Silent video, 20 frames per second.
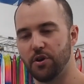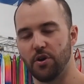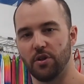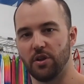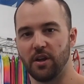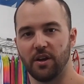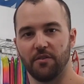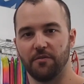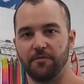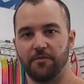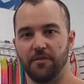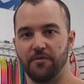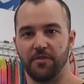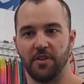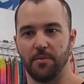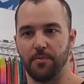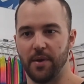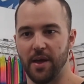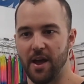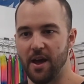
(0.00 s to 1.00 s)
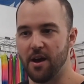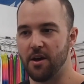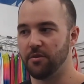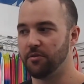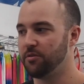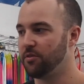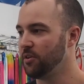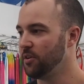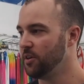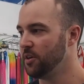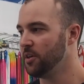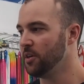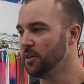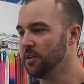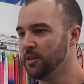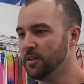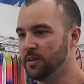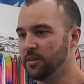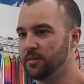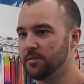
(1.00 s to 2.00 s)
got like a 50 pound,
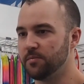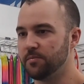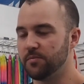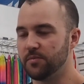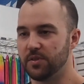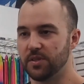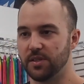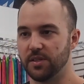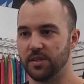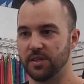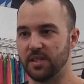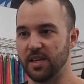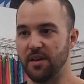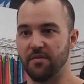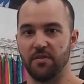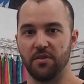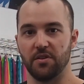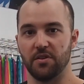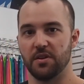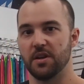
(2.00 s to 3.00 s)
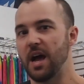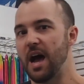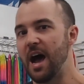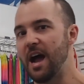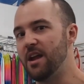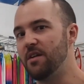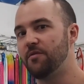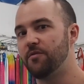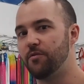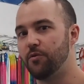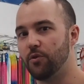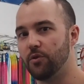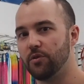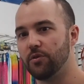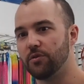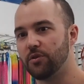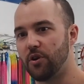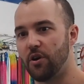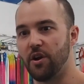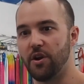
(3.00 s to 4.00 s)
7-8 foot
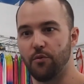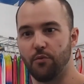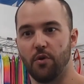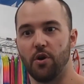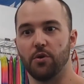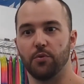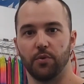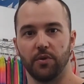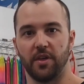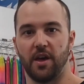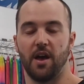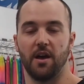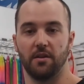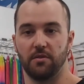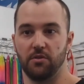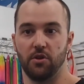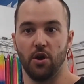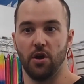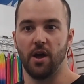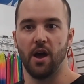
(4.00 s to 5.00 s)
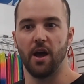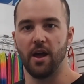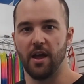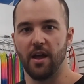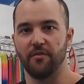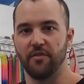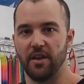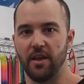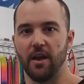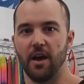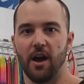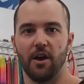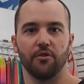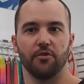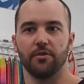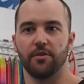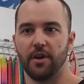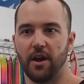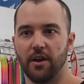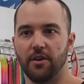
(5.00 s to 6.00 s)
kind of rod with a heavy
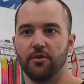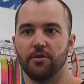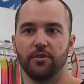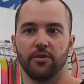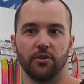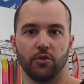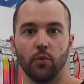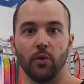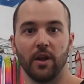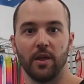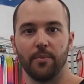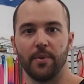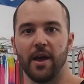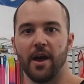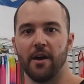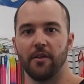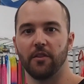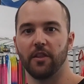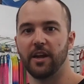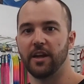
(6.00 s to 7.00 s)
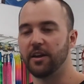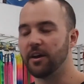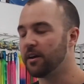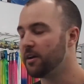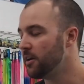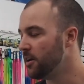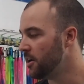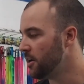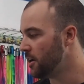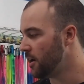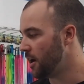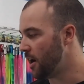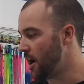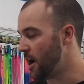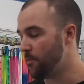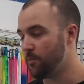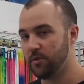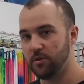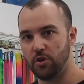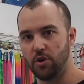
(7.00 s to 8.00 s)
120 pound leader,
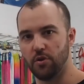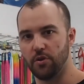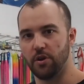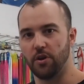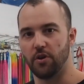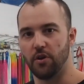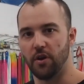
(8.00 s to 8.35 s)
and on a